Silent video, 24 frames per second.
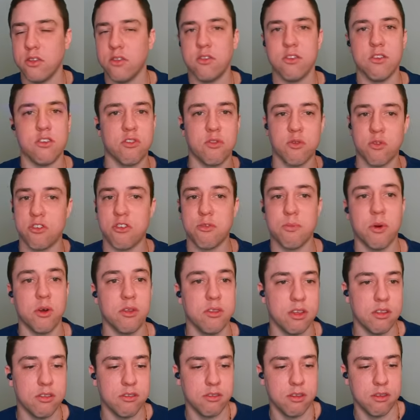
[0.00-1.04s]
just respond
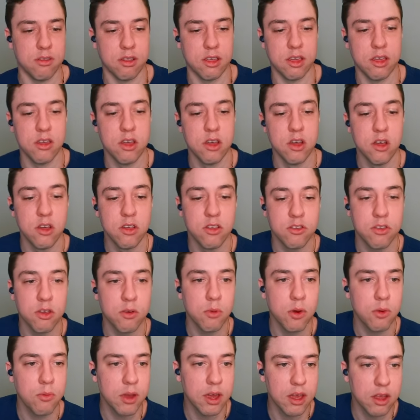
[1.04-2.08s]
instantly. So
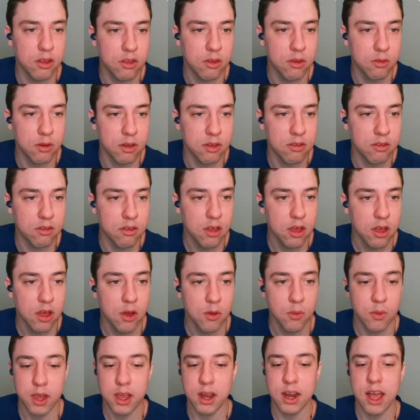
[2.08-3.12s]
what we can do is
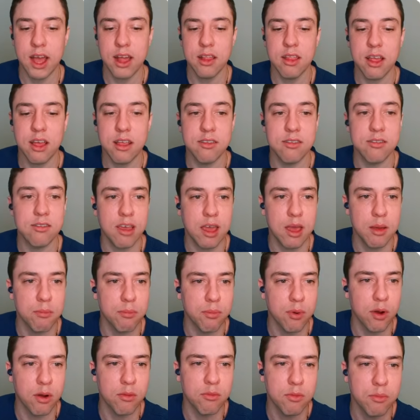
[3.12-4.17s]
we can add that same
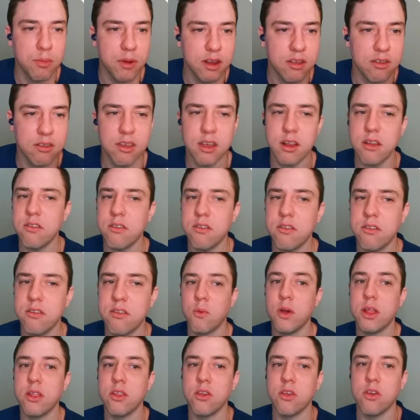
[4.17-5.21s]
prompt, but instead of saying
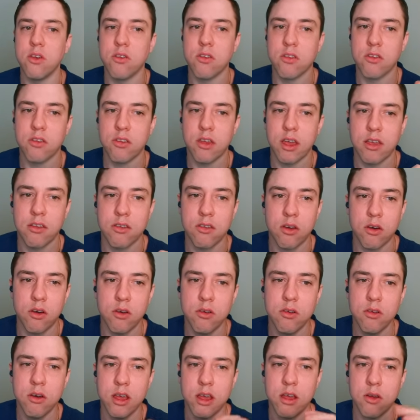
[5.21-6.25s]
when the user says
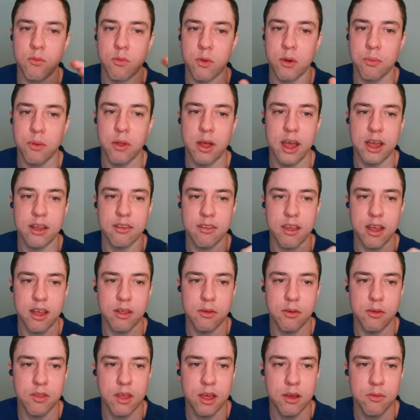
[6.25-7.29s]
hold, reply
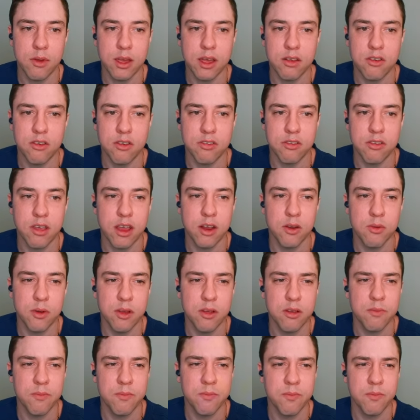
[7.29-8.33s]
exactly with that, we can just say to
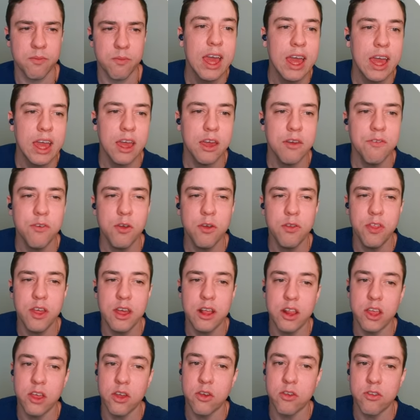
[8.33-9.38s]
it, if you think
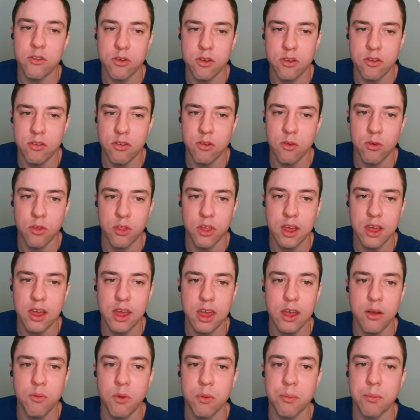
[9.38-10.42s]
the user is still
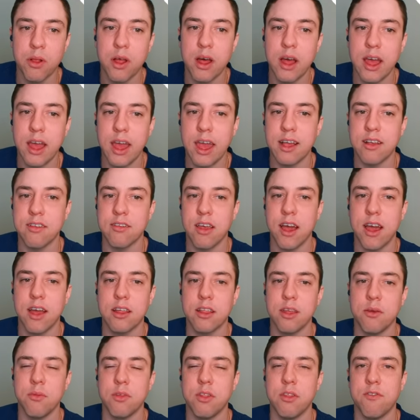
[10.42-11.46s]
thinking, reply
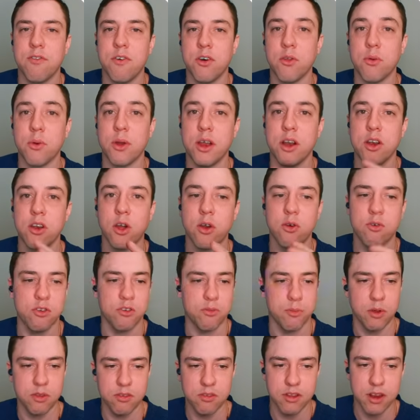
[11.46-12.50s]
exactly with the following, no
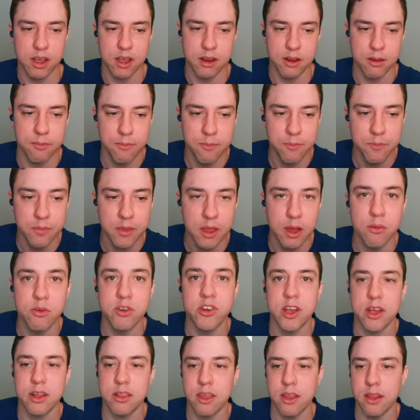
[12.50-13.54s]
response needed. Now we'll
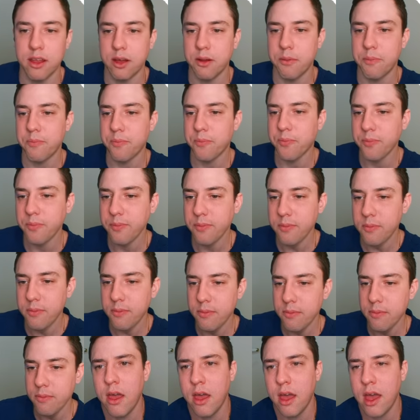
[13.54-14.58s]
check that out.
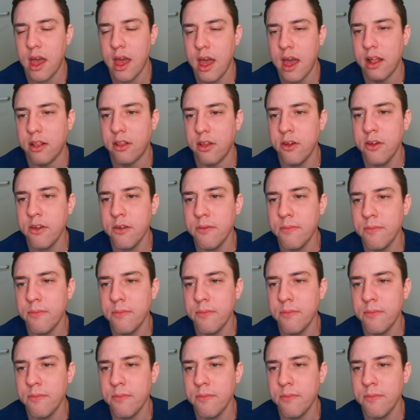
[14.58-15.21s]
Hello?